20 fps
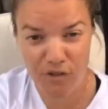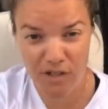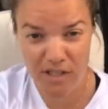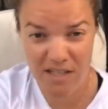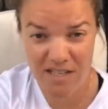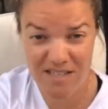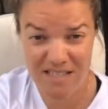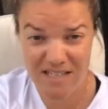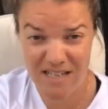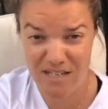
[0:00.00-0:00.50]

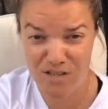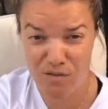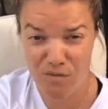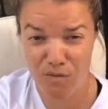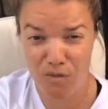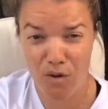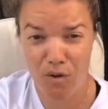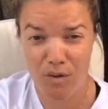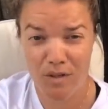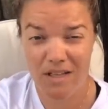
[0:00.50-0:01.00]
extends
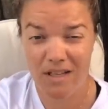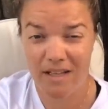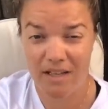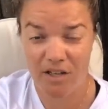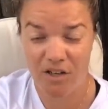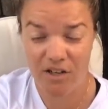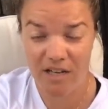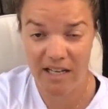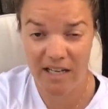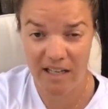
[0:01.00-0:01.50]
forward like you're
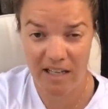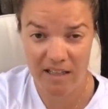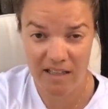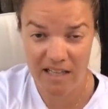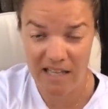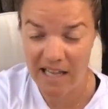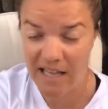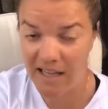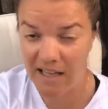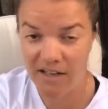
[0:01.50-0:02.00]
kicking
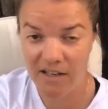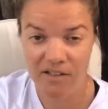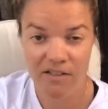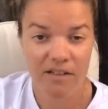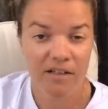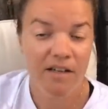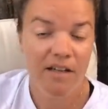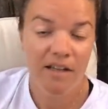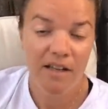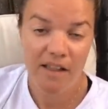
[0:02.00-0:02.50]
the air,
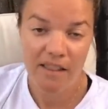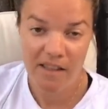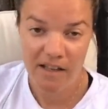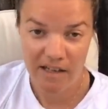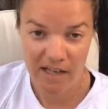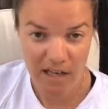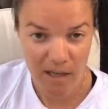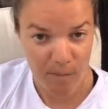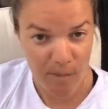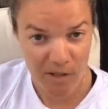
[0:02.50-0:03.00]
then
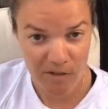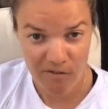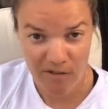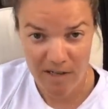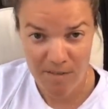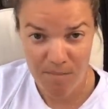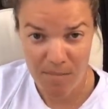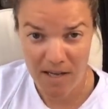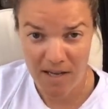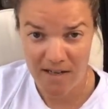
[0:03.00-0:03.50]
coming
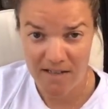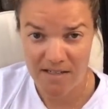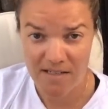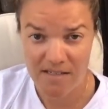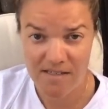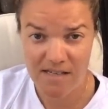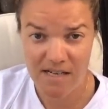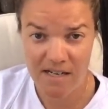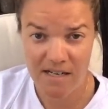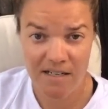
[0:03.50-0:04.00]
right back to
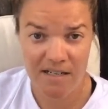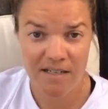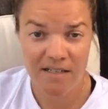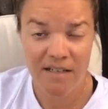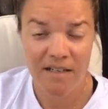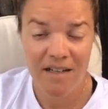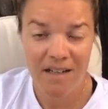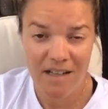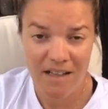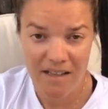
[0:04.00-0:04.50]
center.
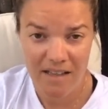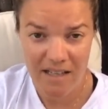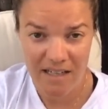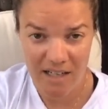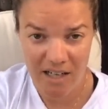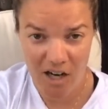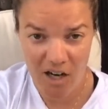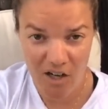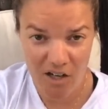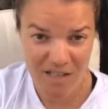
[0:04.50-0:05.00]
Then
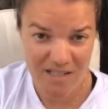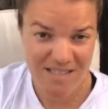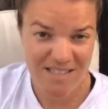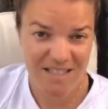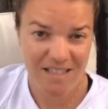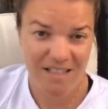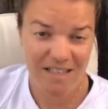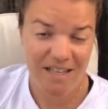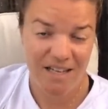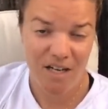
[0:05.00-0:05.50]

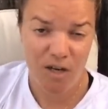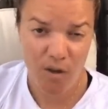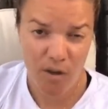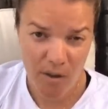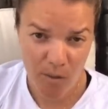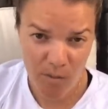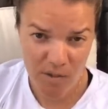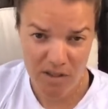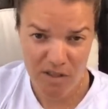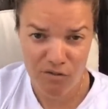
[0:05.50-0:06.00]
constantly going
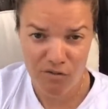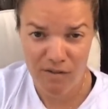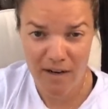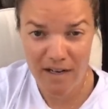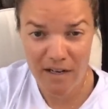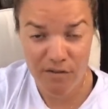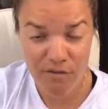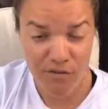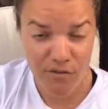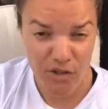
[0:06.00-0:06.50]
with the right
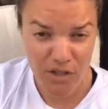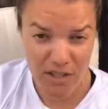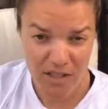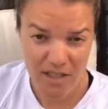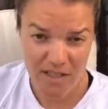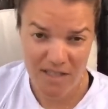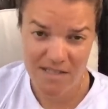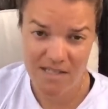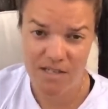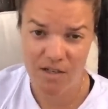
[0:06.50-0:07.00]
foot
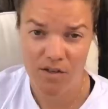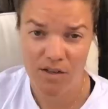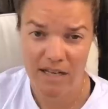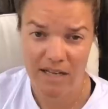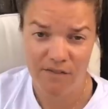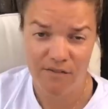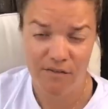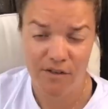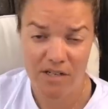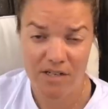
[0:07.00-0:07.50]
until that
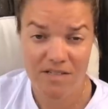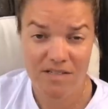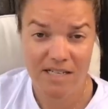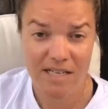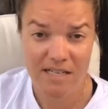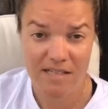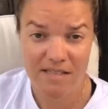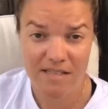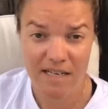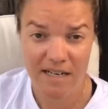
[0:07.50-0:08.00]
first
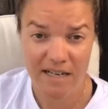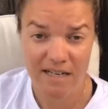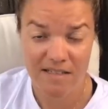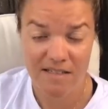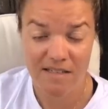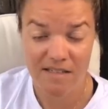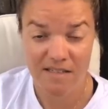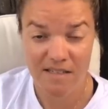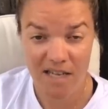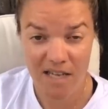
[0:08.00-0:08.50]
10 seconds
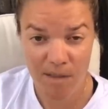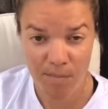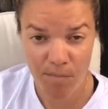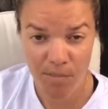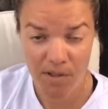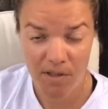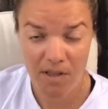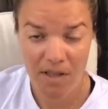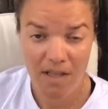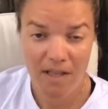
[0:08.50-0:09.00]
is up.
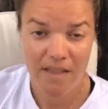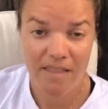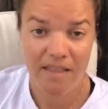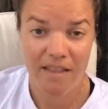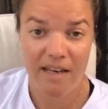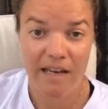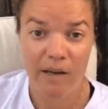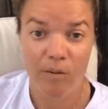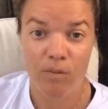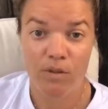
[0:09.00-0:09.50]
Then
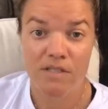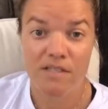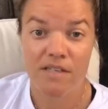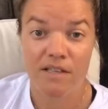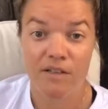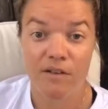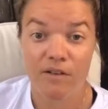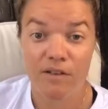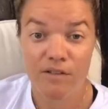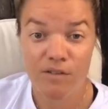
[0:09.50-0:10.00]
I will tell
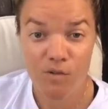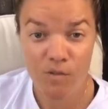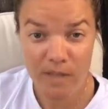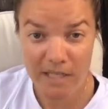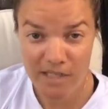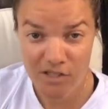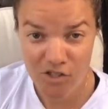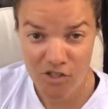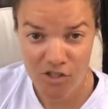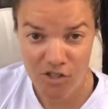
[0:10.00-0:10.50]
you to
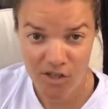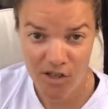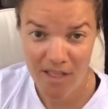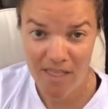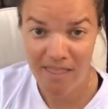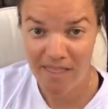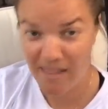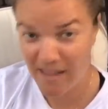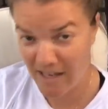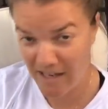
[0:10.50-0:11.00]
switch.
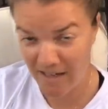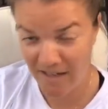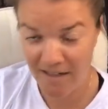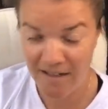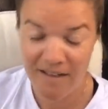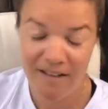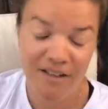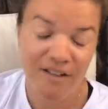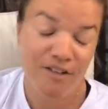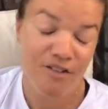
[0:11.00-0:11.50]
Then
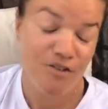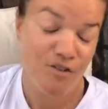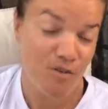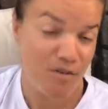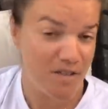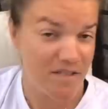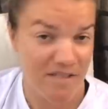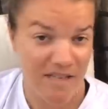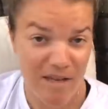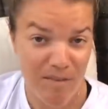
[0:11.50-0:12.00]
do the
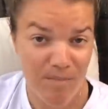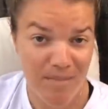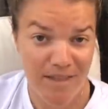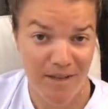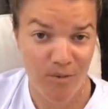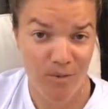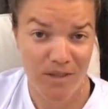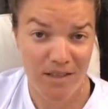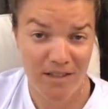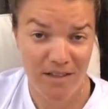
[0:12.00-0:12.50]
same thing
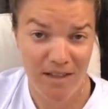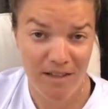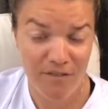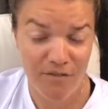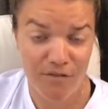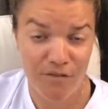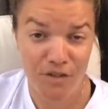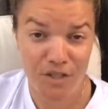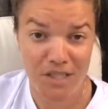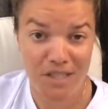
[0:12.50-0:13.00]
with the left
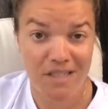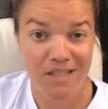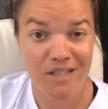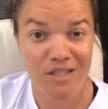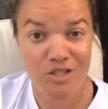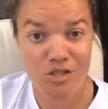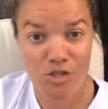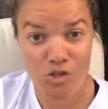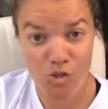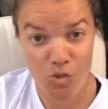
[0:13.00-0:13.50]
foot.
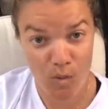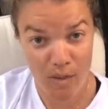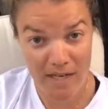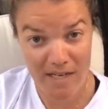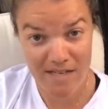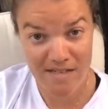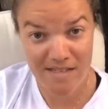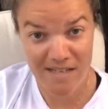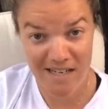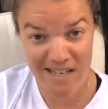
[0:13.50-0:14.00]
20
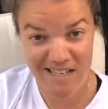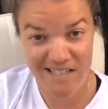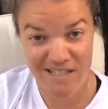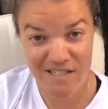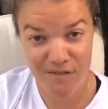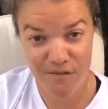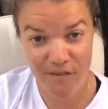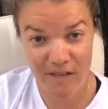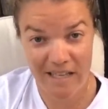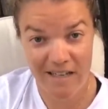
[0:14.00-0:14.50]
seconds
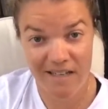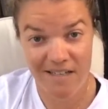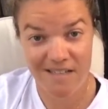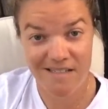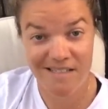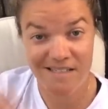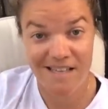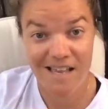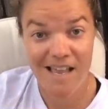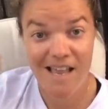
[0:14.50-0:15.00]
of kicks